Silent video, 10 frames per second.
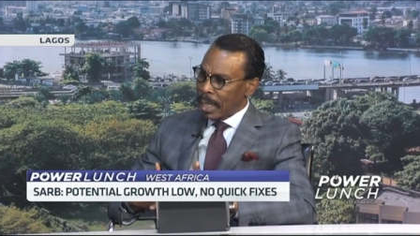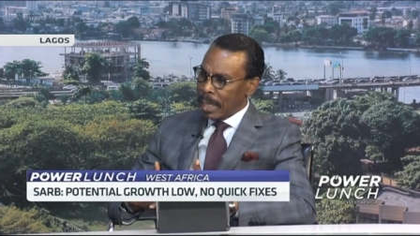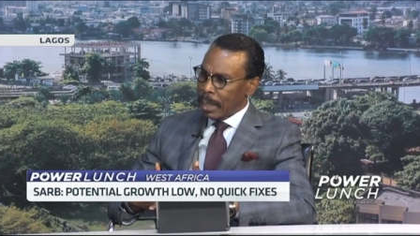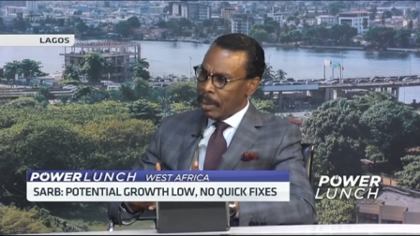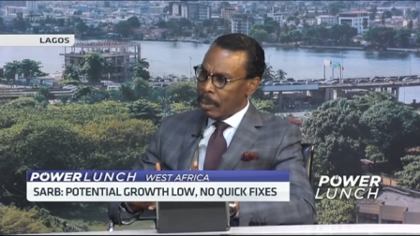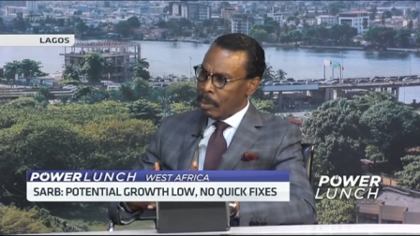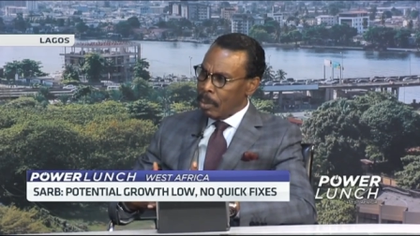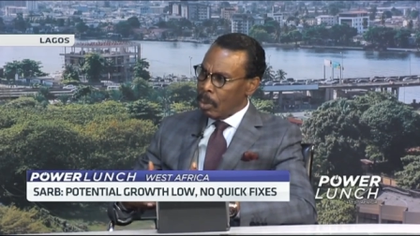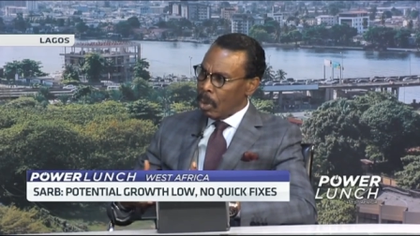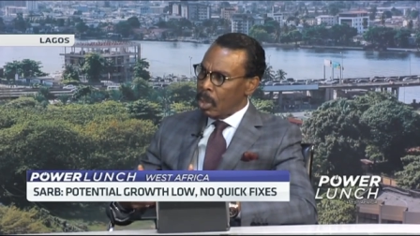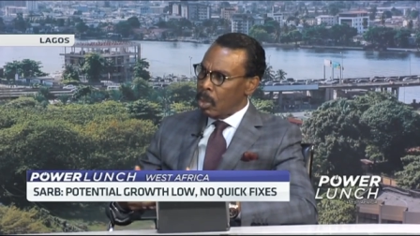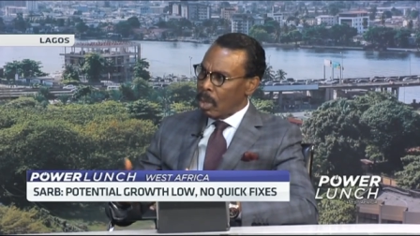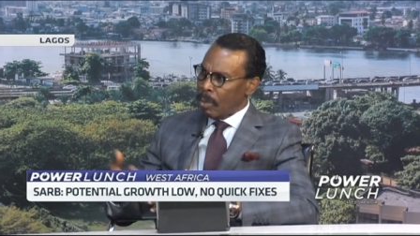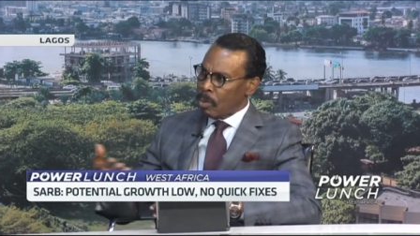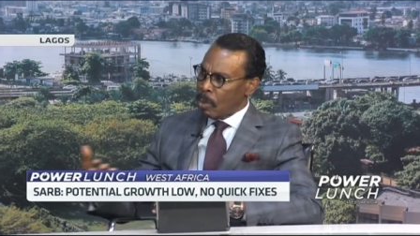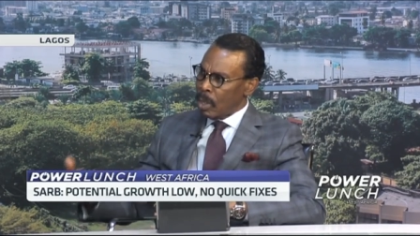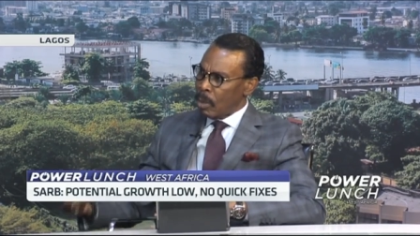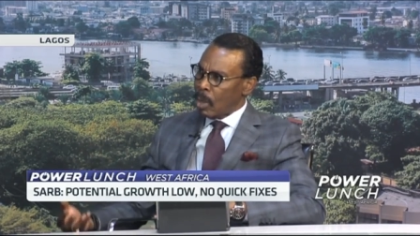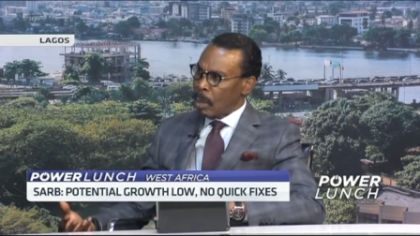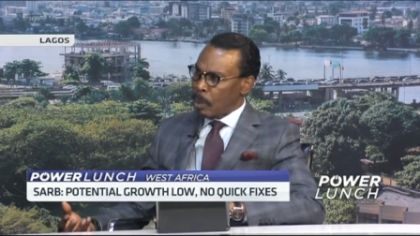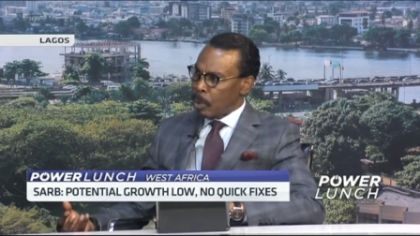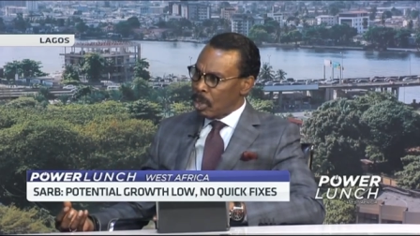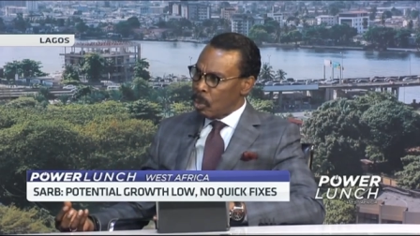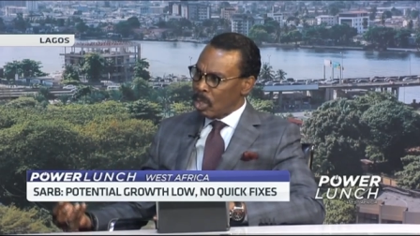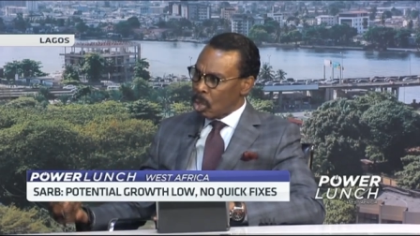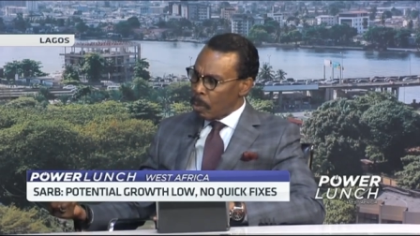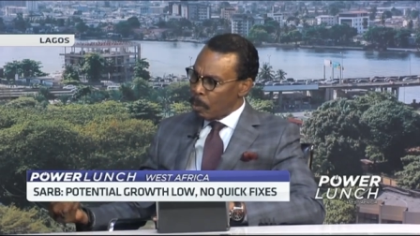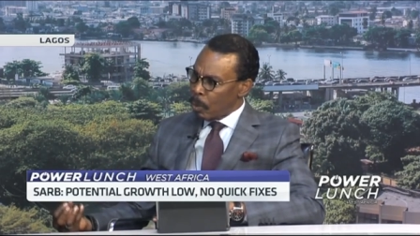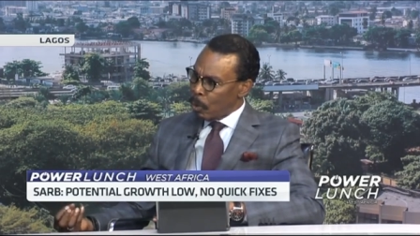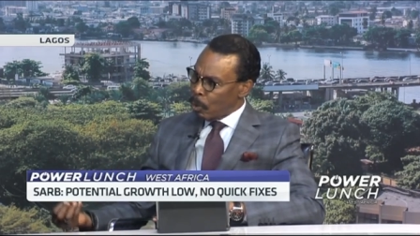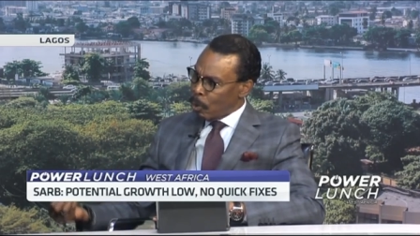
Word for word: And luckily you have someone that Ramaphosa who has come